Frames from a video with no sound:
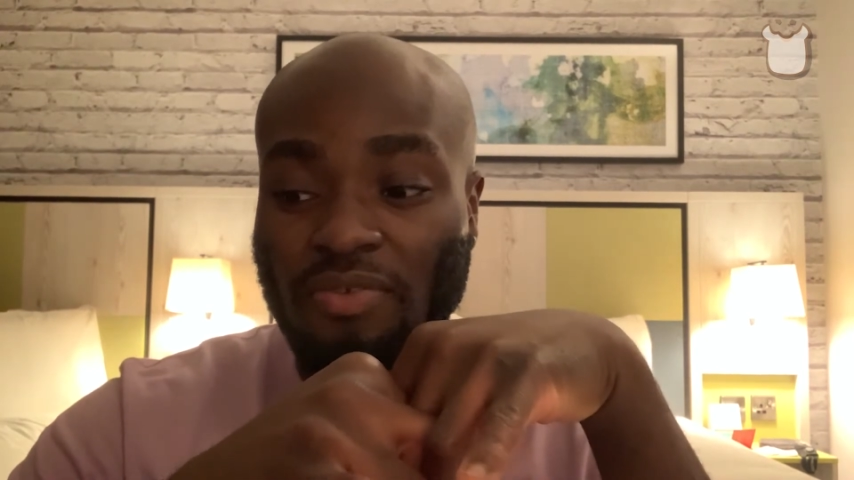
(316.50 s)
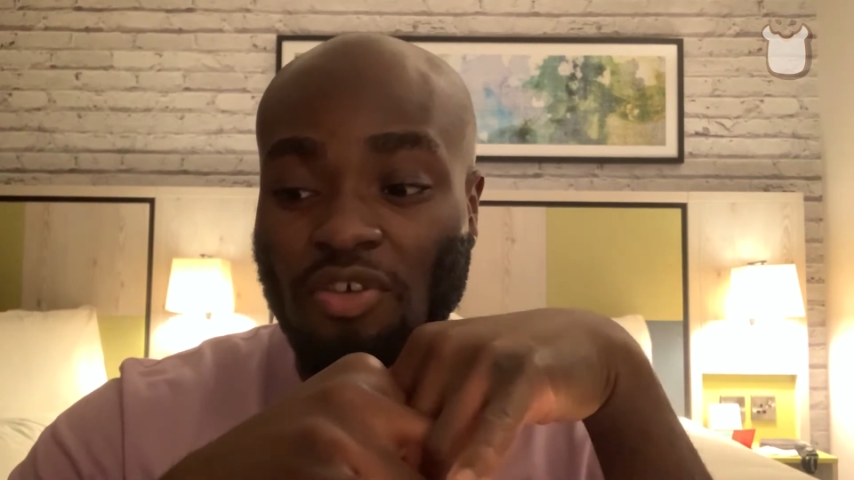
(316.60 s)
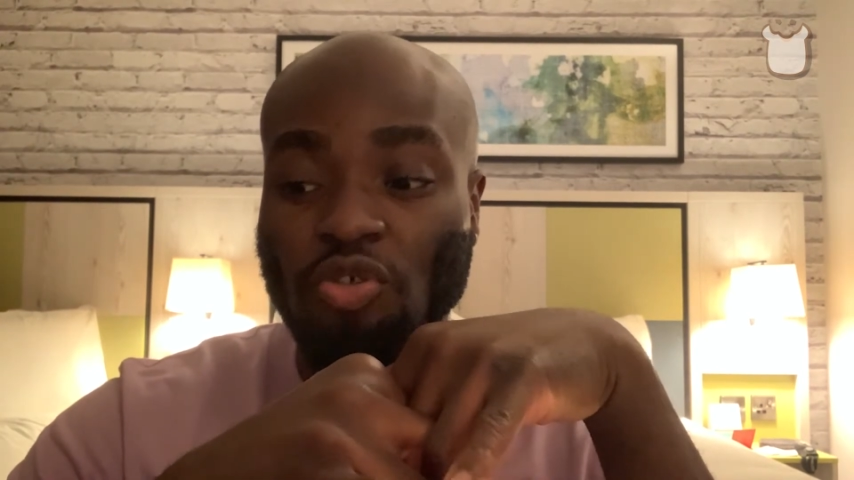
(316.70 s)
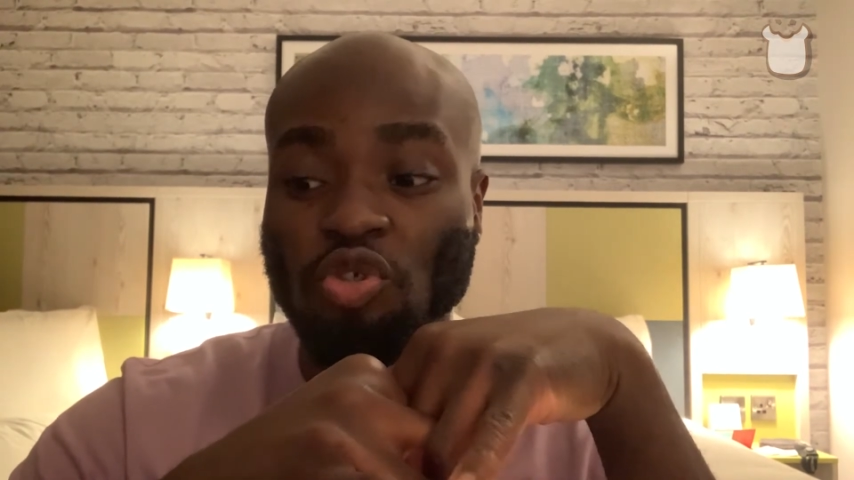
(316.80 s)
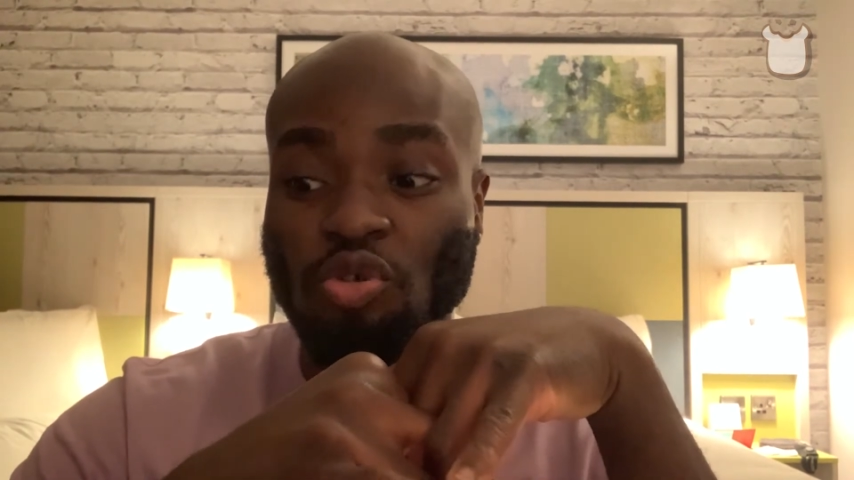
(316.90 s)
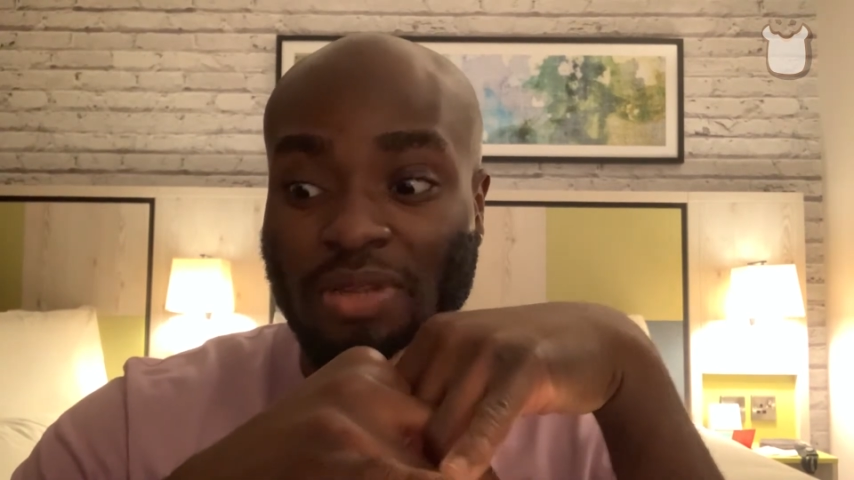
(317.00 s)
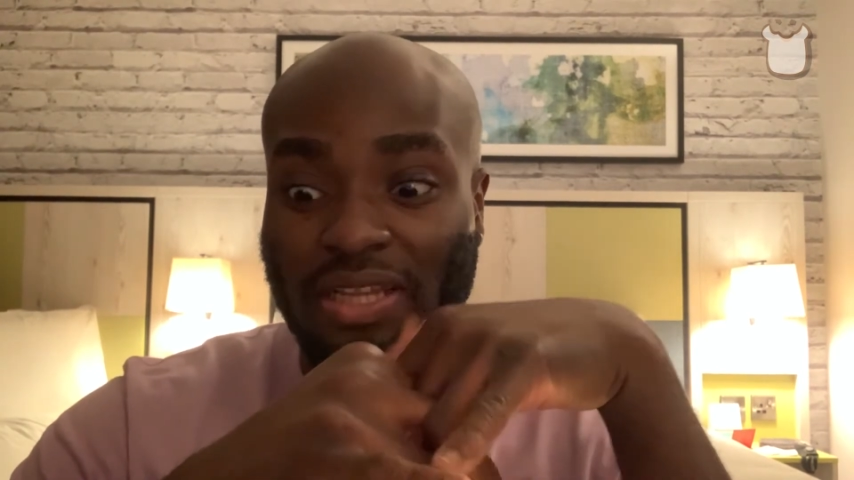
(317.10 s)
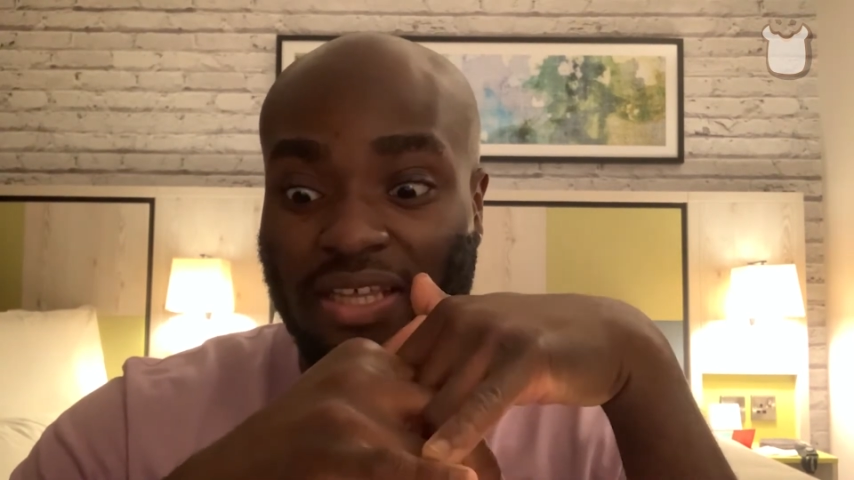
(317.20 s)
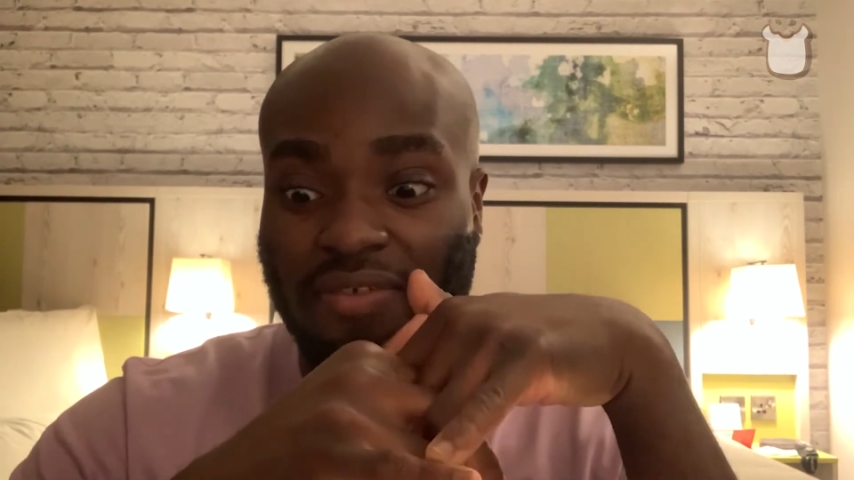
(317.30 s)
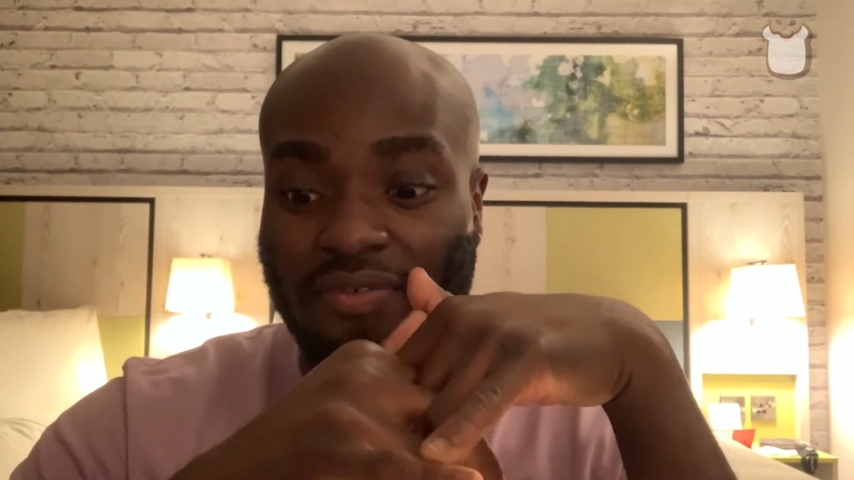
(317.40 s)
Could you
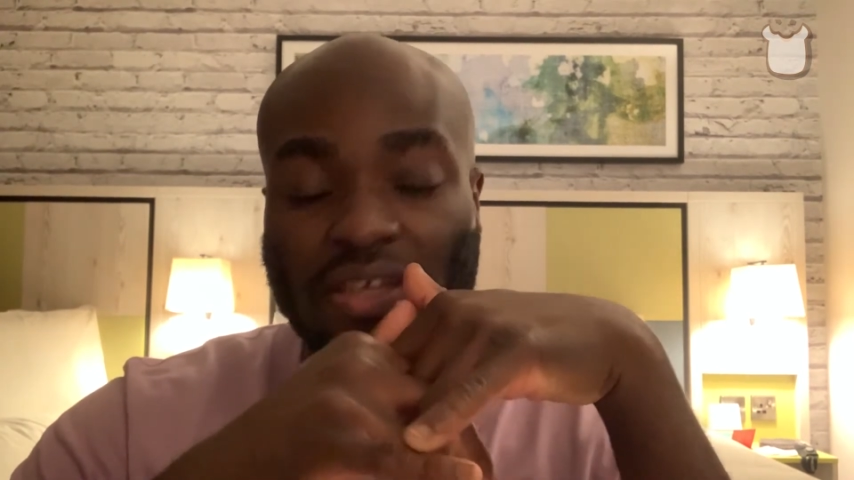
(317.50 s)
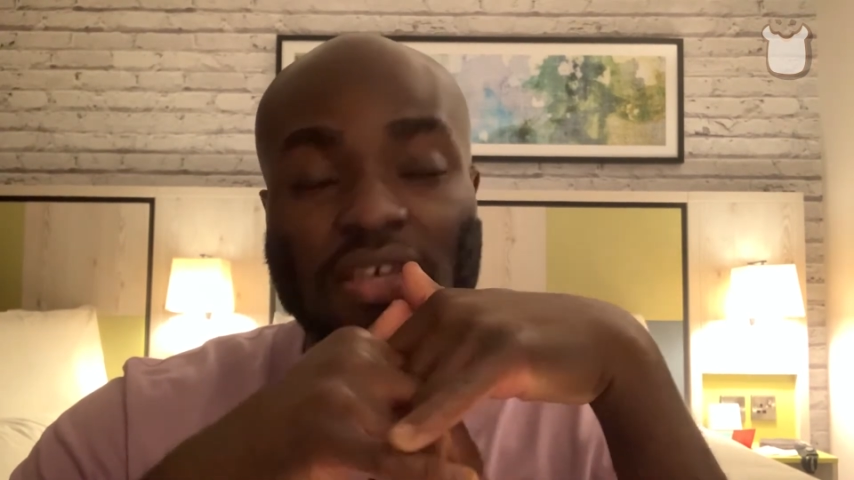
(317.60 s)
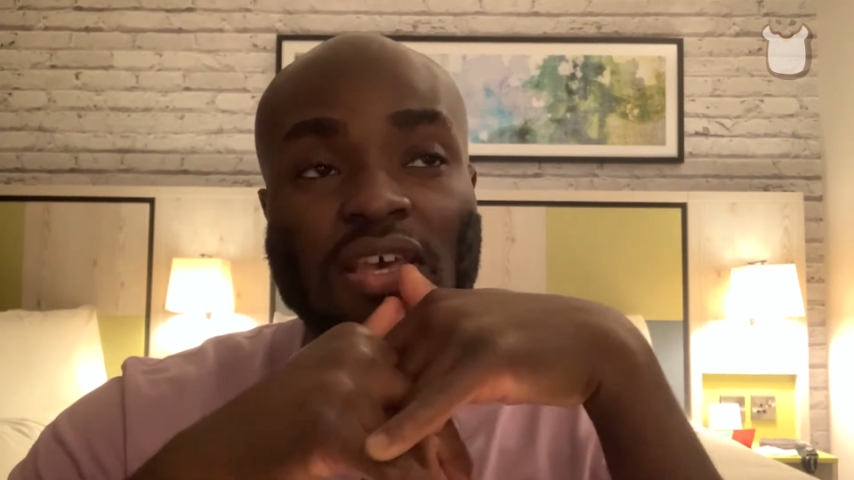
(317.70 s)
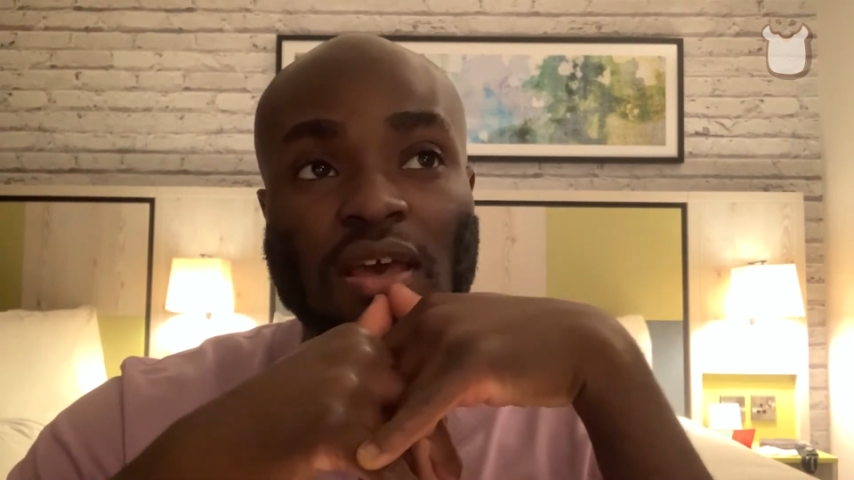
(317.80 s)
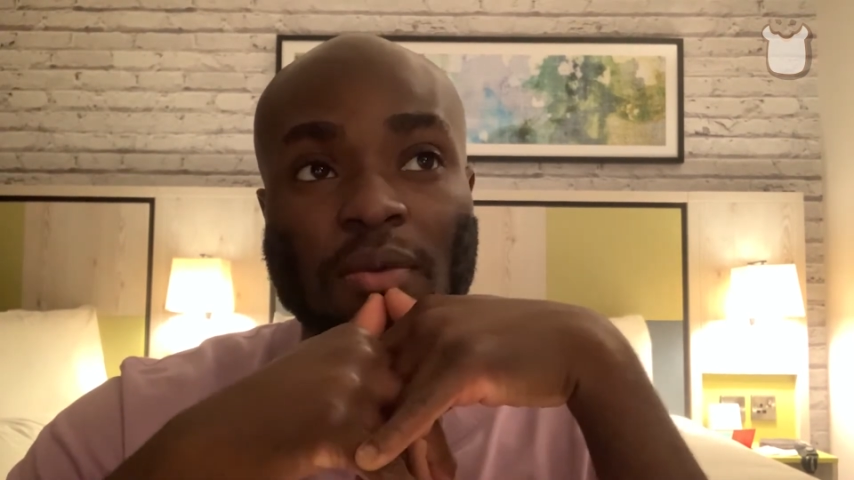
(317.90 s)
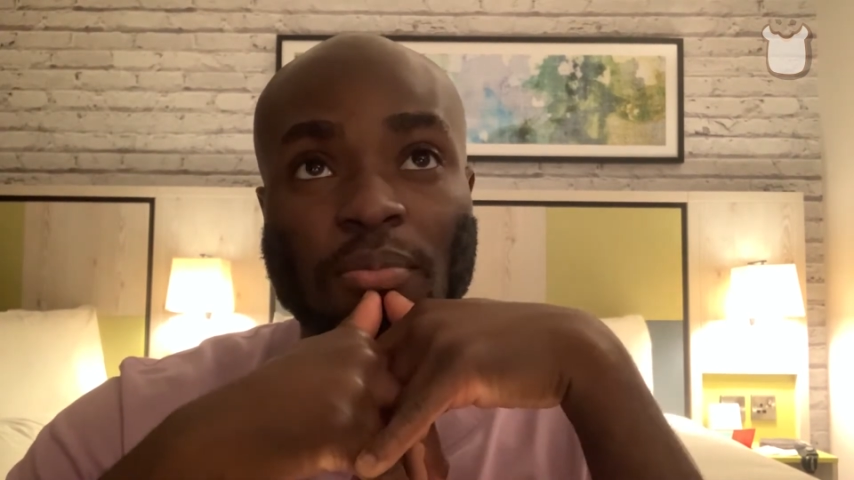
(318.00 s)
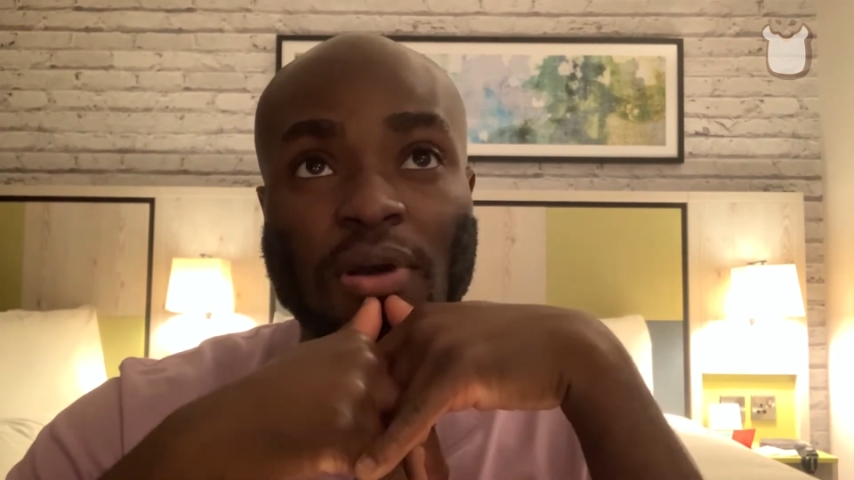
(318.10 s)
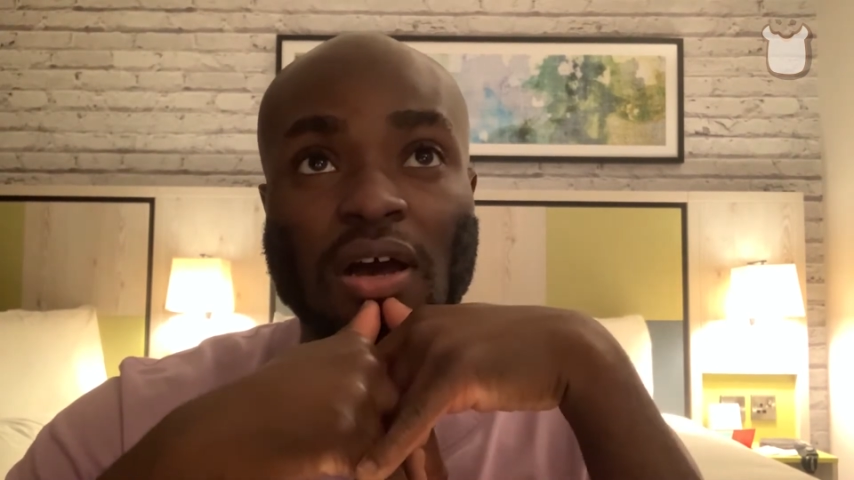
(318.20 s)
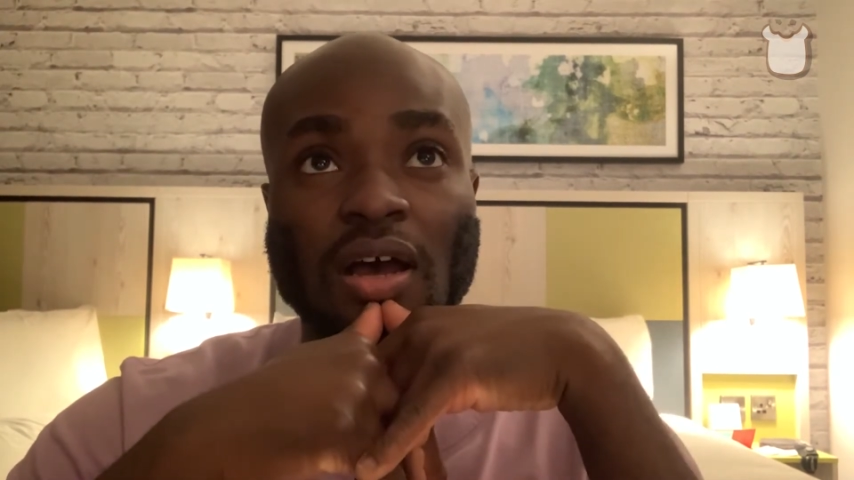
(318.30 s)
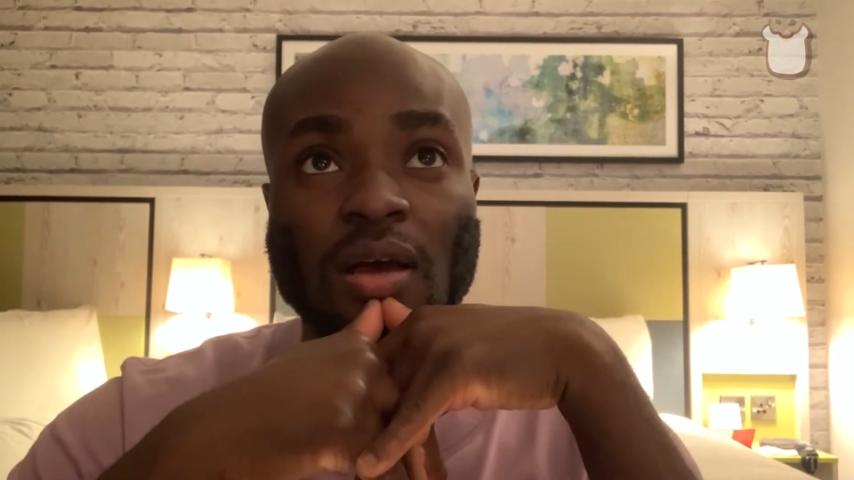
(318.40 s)
believe it?
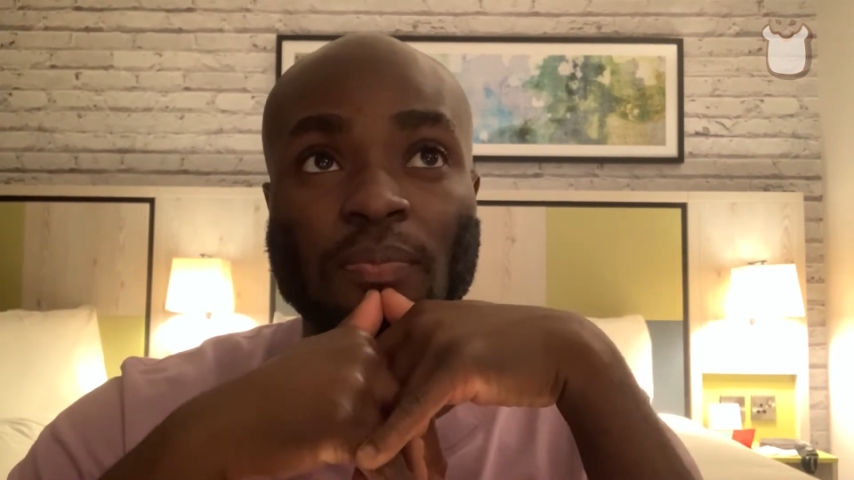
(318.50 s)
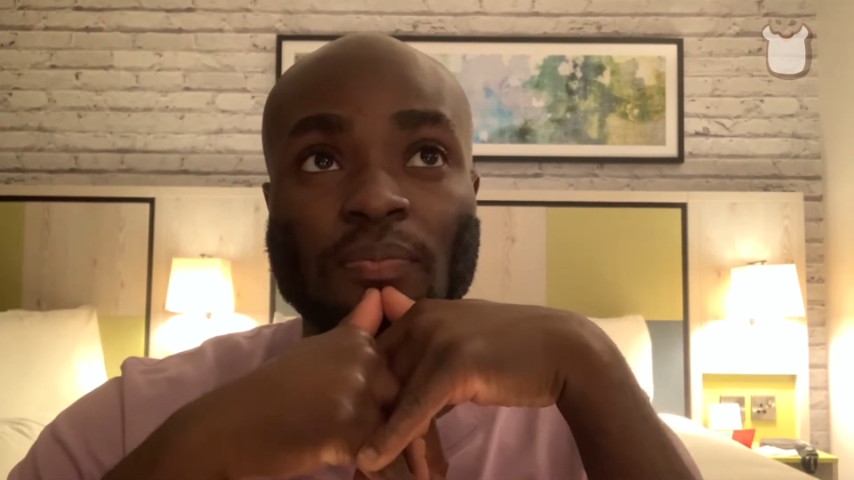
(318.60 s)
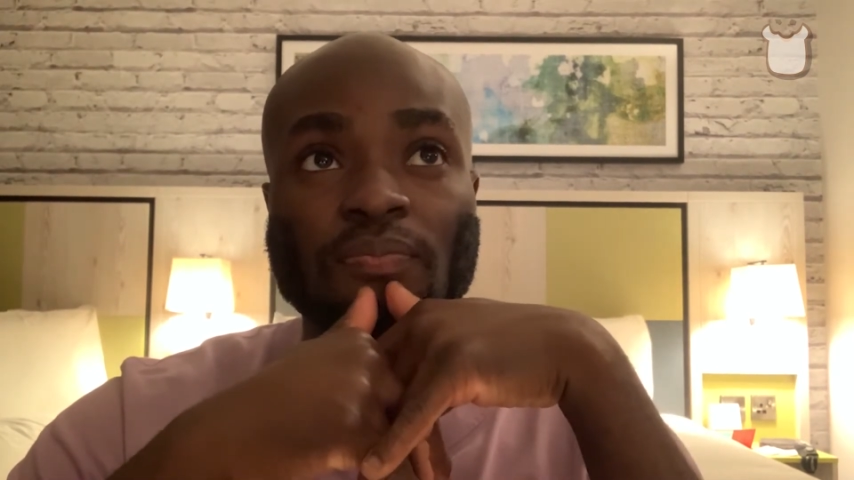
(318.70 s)
But